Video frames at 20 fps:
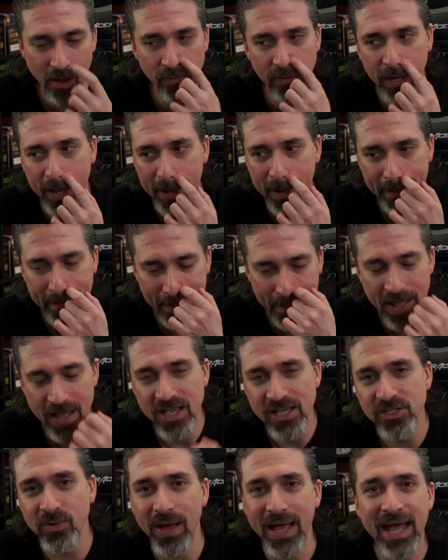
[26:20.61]
Okay,
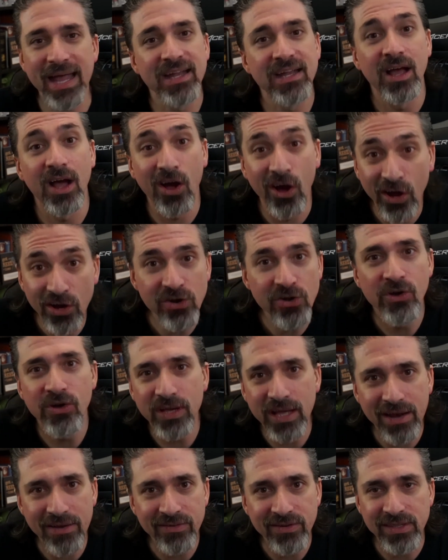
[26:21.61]
so I had to
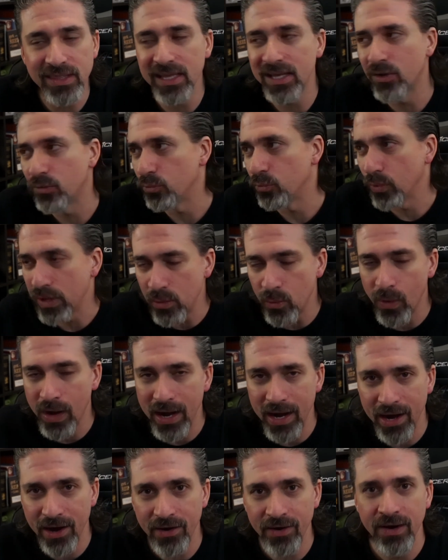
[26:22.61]
unhook everything and
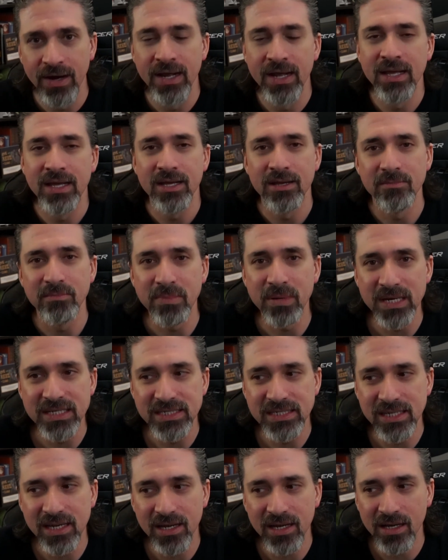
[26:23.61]
rewire, but
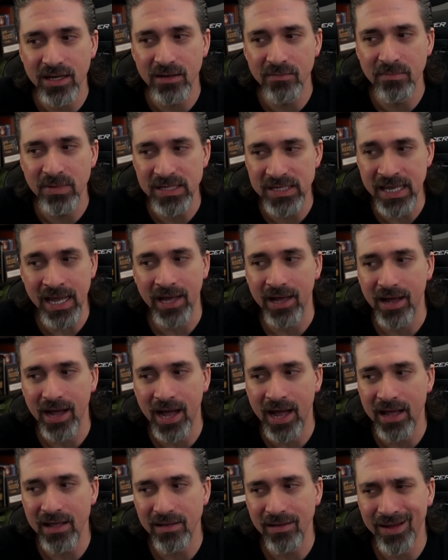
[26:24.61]
yeah,
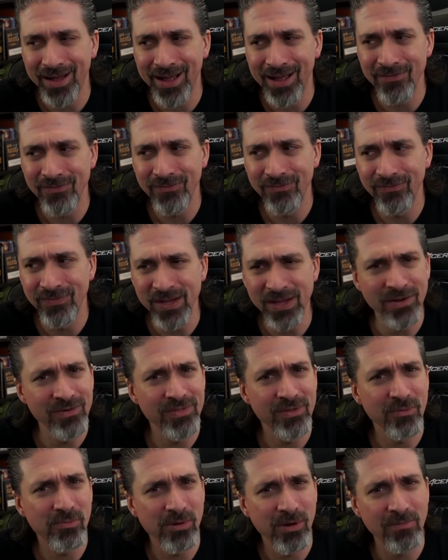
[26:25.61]
I figured
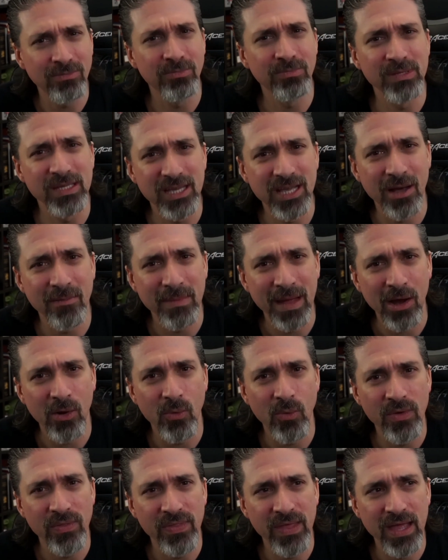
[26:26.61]
they'll probably come out
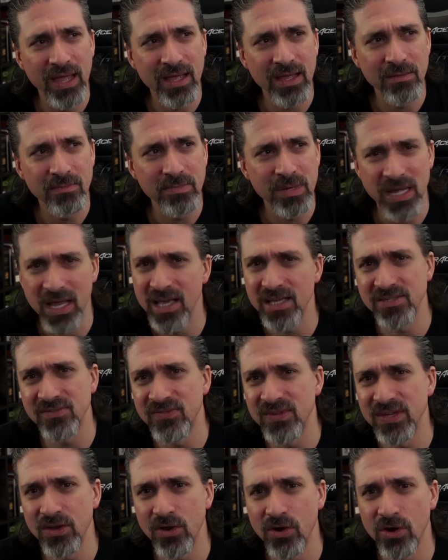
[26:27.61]
with a
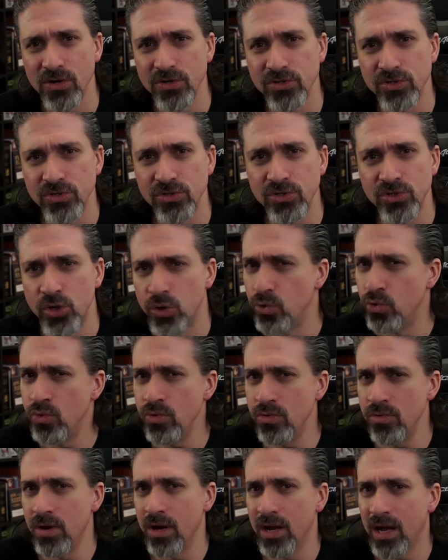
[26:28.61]
PSVR 2,
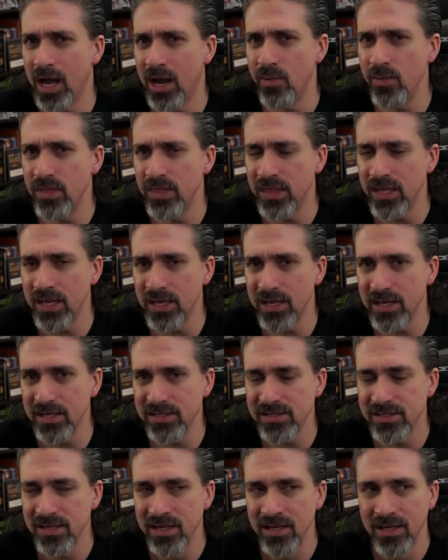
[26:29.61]
I would think,
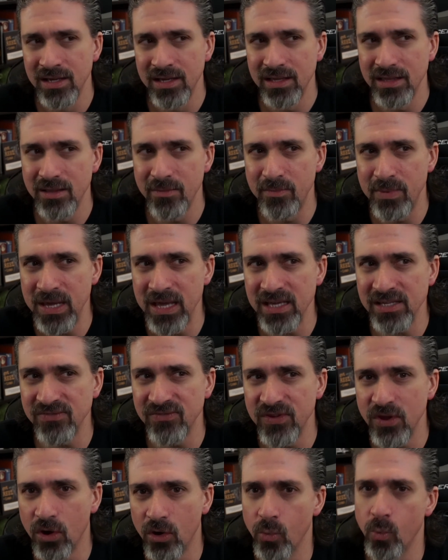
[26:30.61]
because the
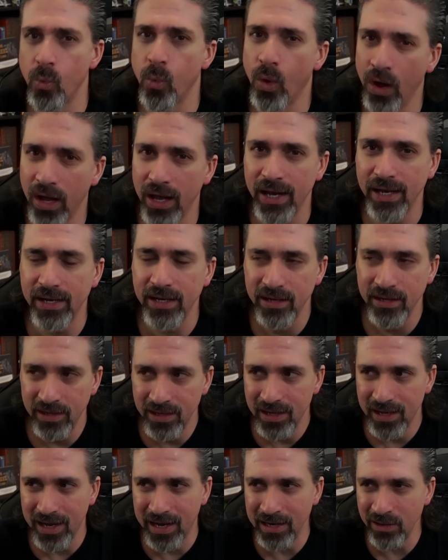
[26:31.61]
PSVR 1,
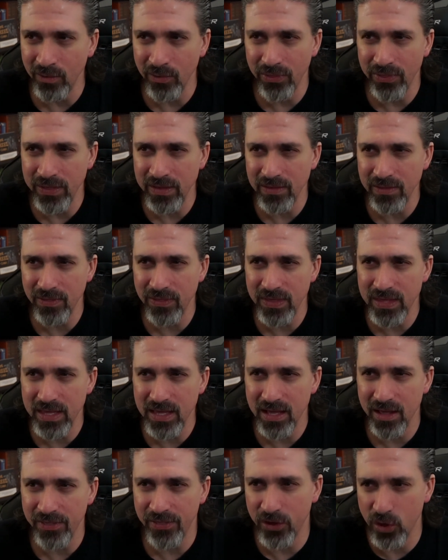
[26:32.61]
I don't think
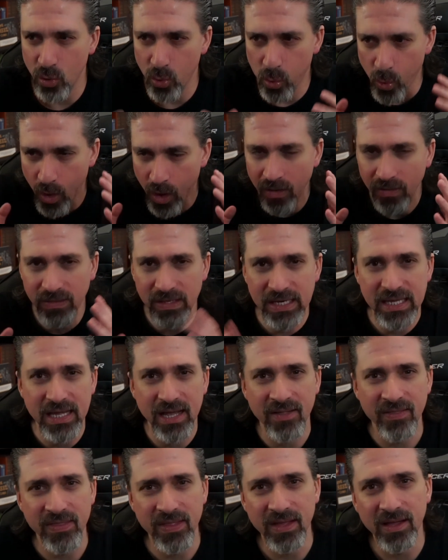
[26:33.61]
the quality
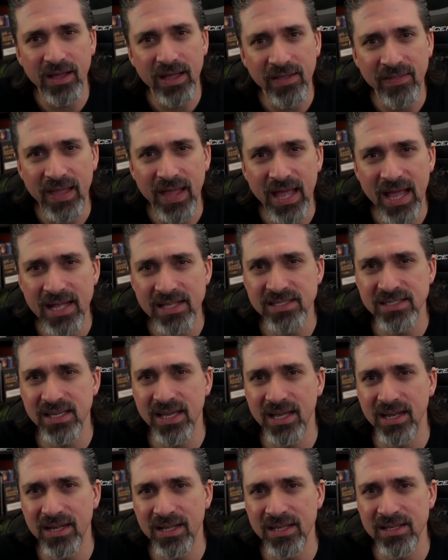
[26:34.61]
in the
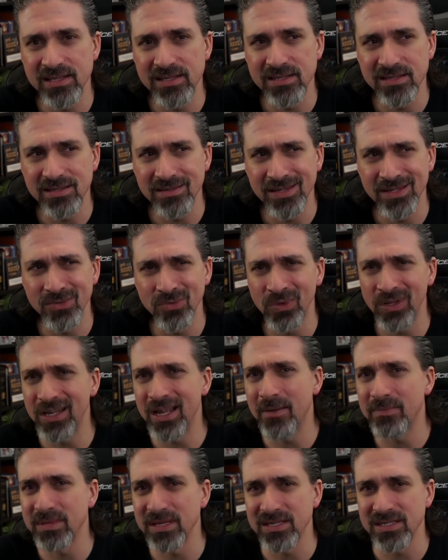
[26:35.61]
headset is really
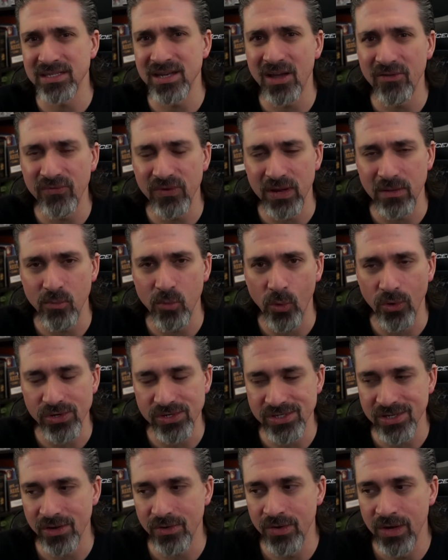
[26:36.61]
up to snuff anymore.
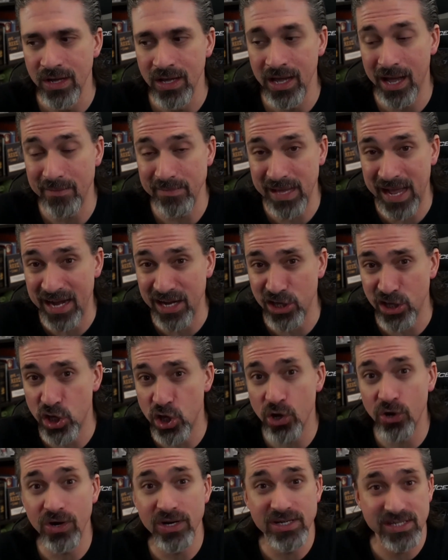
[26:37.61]
So I'm kind of
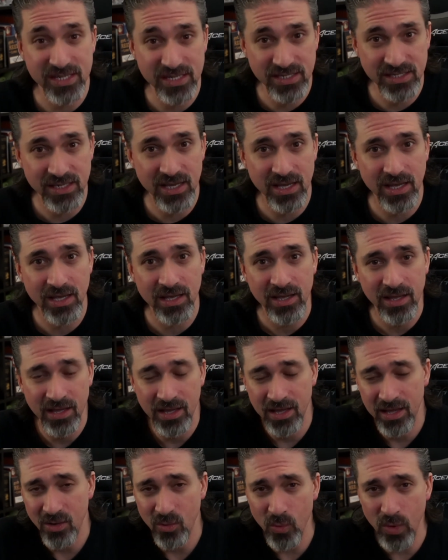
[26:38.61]
curious to see
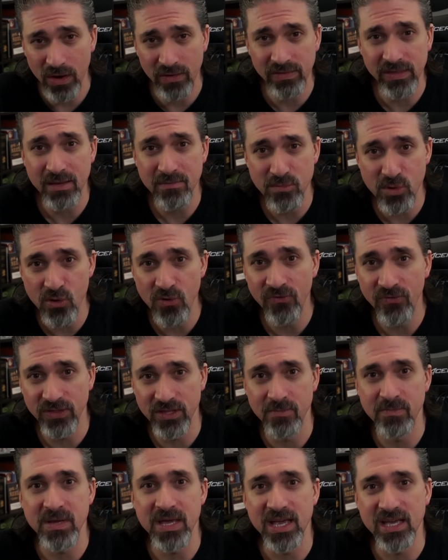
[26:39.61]
where they move for the
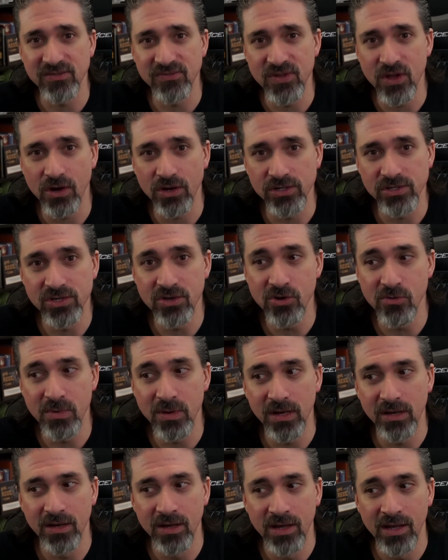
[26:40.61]
PSVR 2.
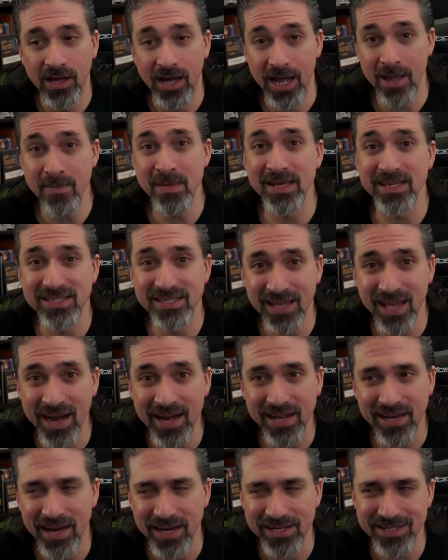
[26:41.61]
But I am
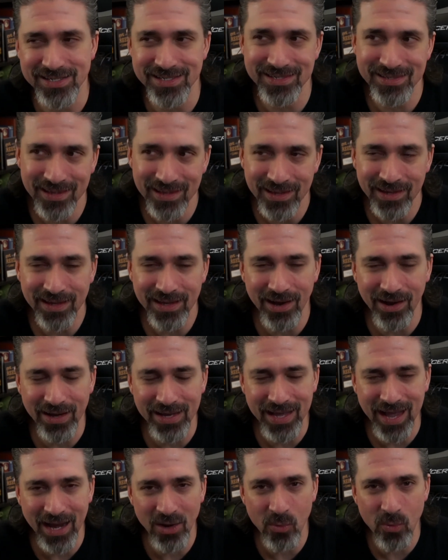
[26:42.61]
excited. I just, you know, I
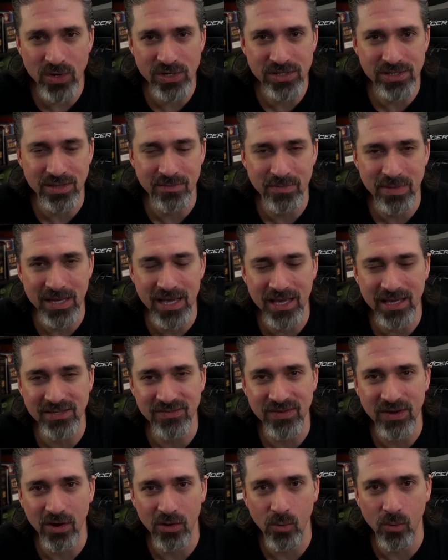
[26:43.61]
kind of wish the
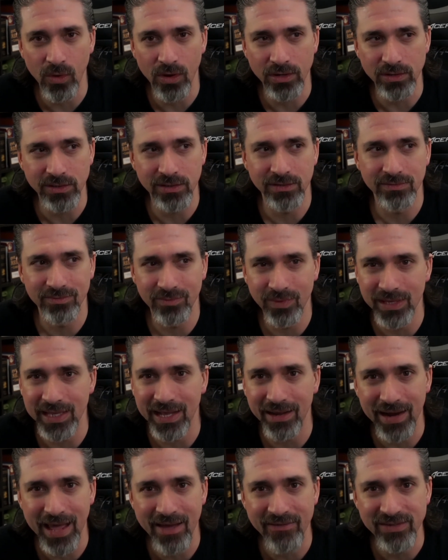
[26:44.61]
PSVR worked
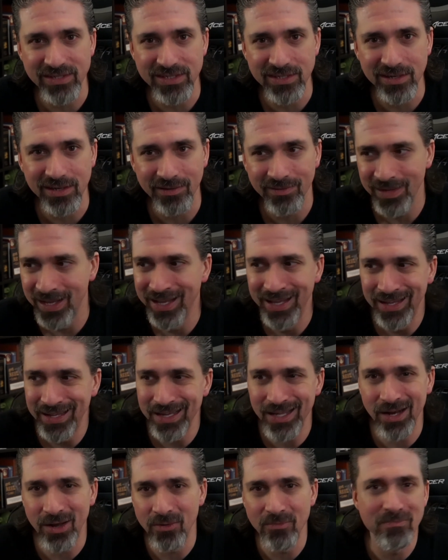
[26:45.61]
without having to,
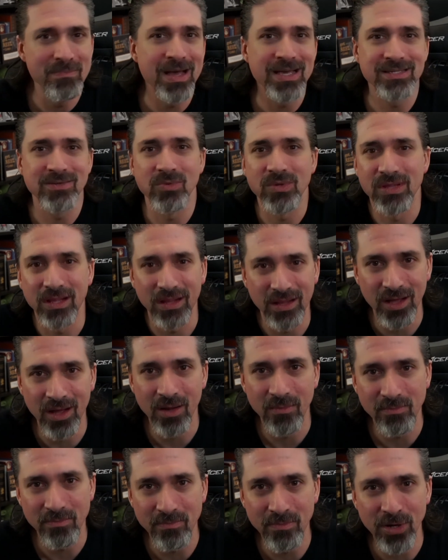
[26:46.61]
you know, mess with
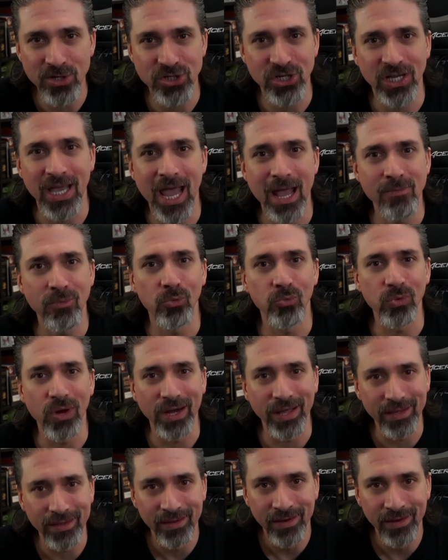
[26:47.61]
a bunch of cable
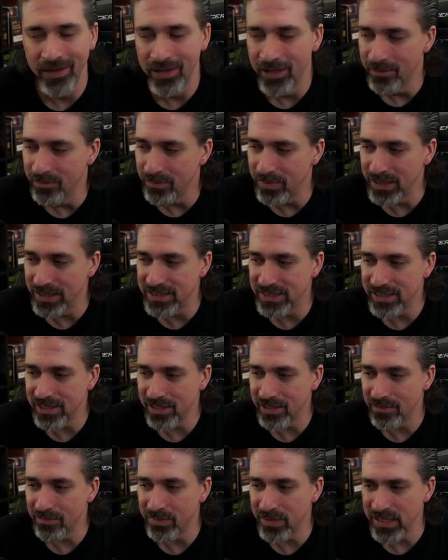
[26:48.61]
running. But
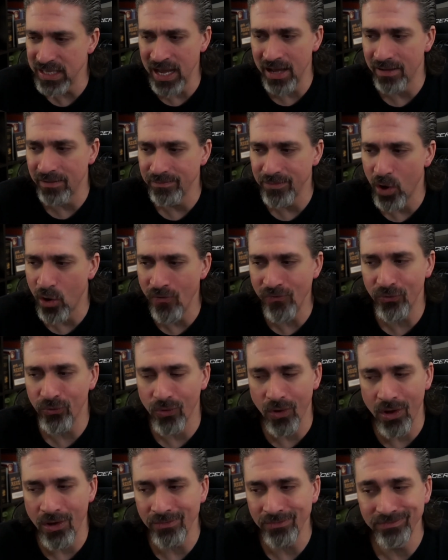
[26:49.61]
yeah,
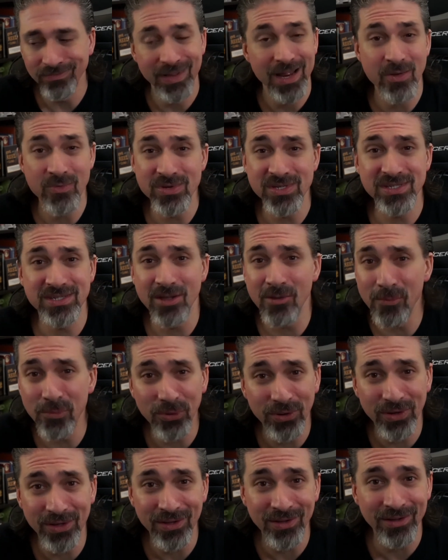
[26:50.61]
overall, it was still
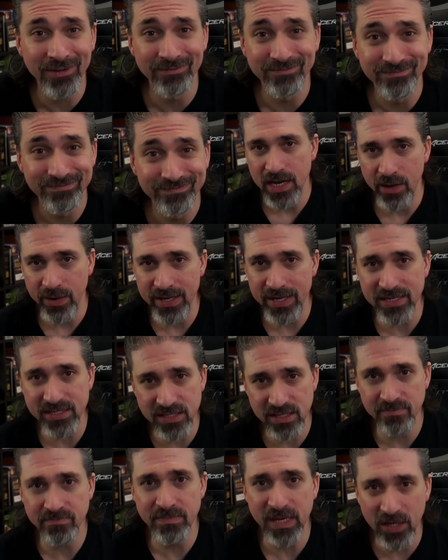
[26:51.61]
pretty good. Now, I guess
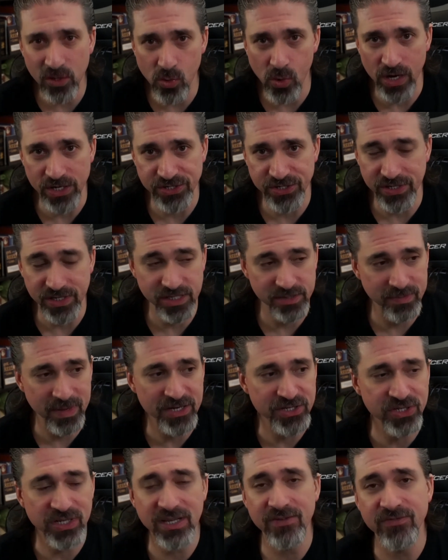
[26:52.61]
the big question,
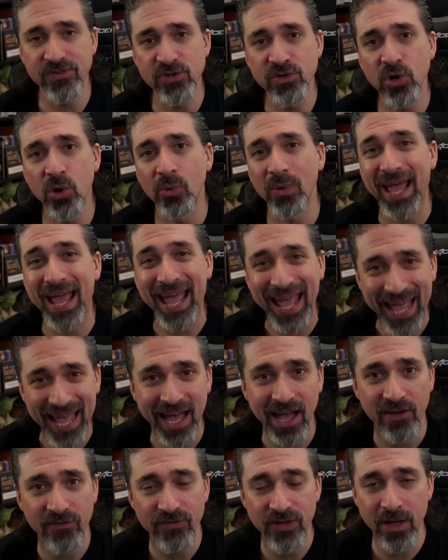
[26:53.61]
especially if you don't
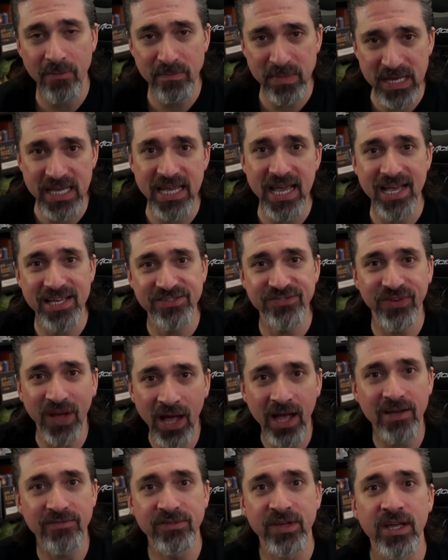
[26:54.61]
have a
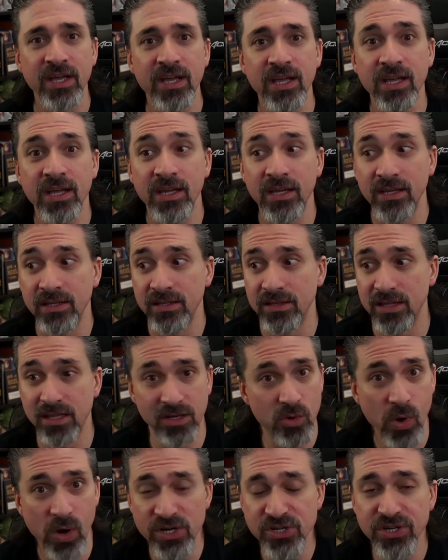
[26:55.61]
PS5, the
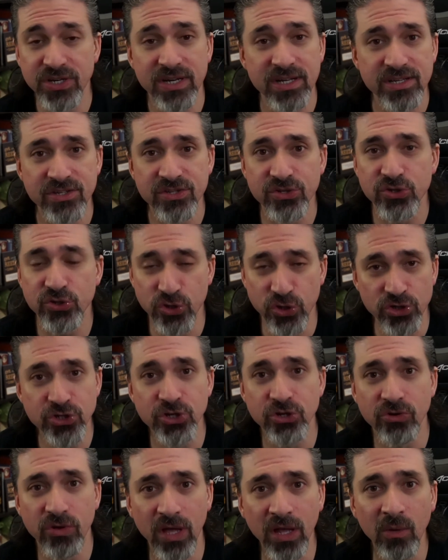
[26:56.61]
question is, should
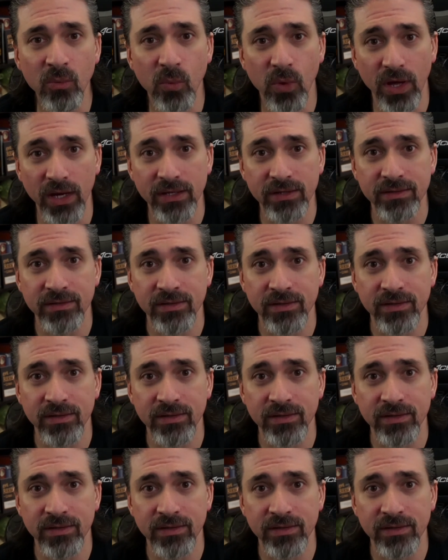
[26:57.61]
you get one?